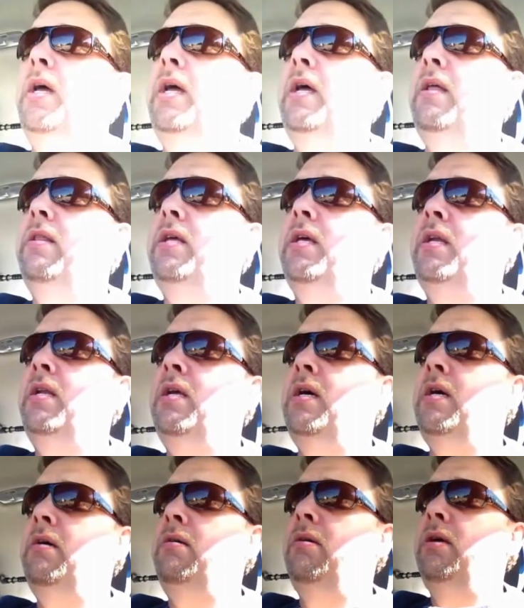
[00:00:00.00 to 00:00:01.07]
and then
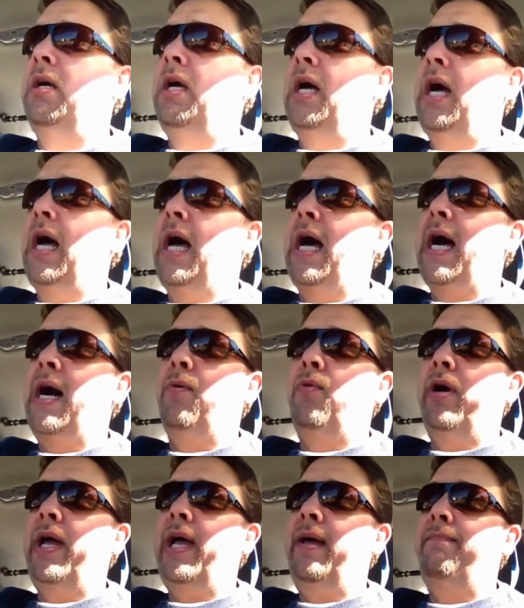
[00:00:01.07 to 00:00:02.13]
I will
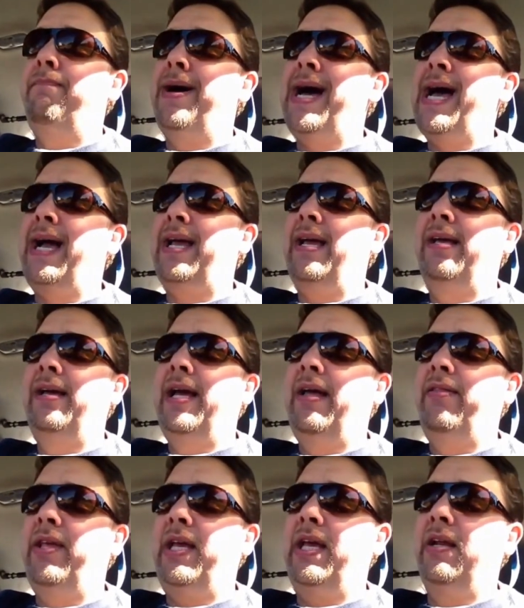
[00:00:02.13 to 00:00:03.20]
head back at
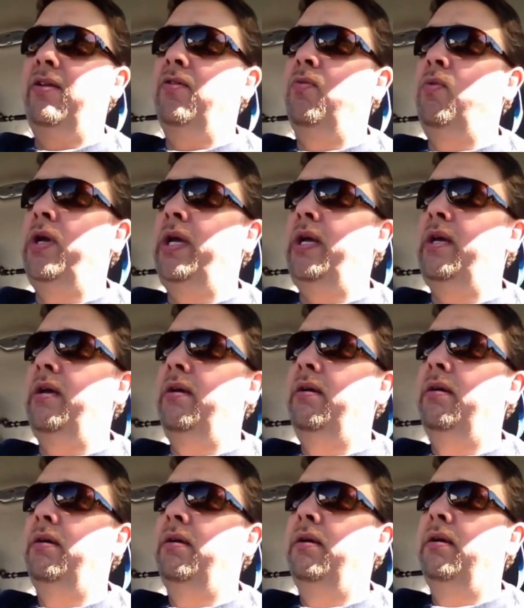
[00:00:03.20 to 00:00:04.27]
the end of the week
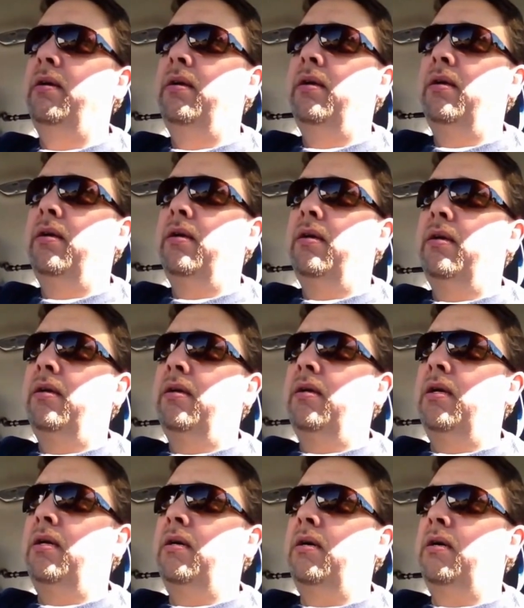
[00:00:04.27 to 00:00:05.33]

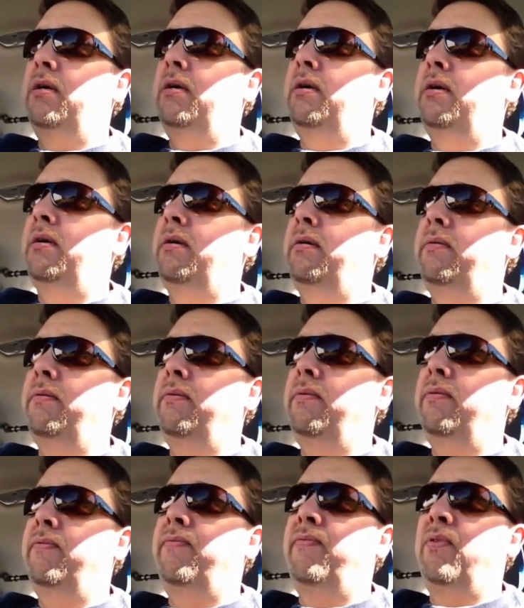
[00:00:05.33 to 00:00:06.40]

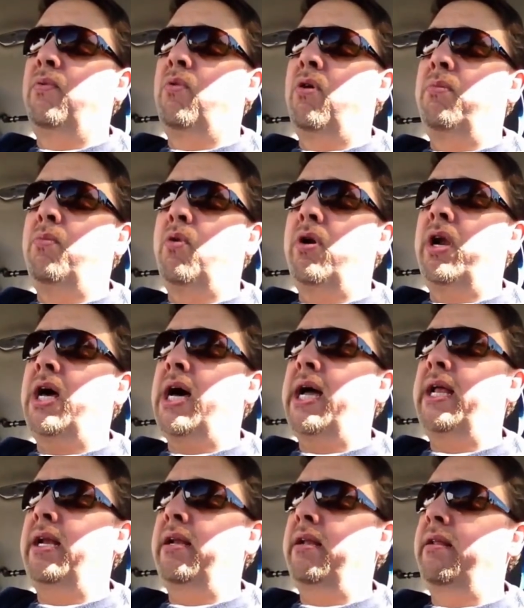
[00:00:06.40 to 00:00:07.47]
for one more
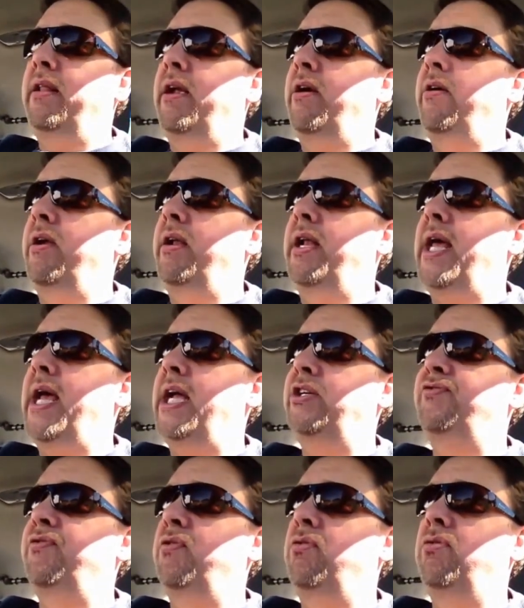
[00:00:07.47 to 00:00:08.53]
night there in
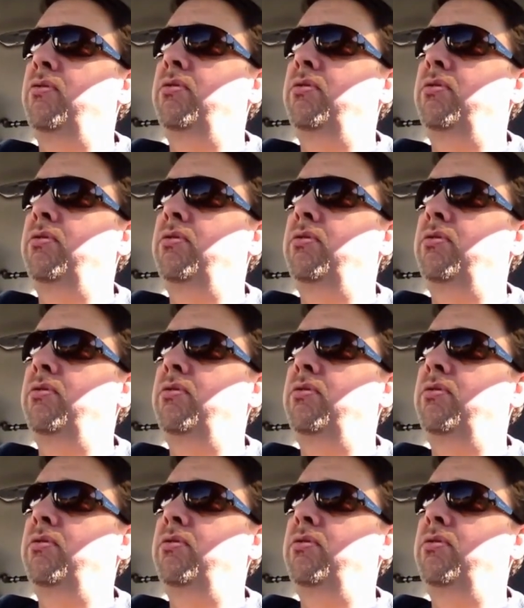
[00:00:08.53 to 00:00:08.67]
Nashville,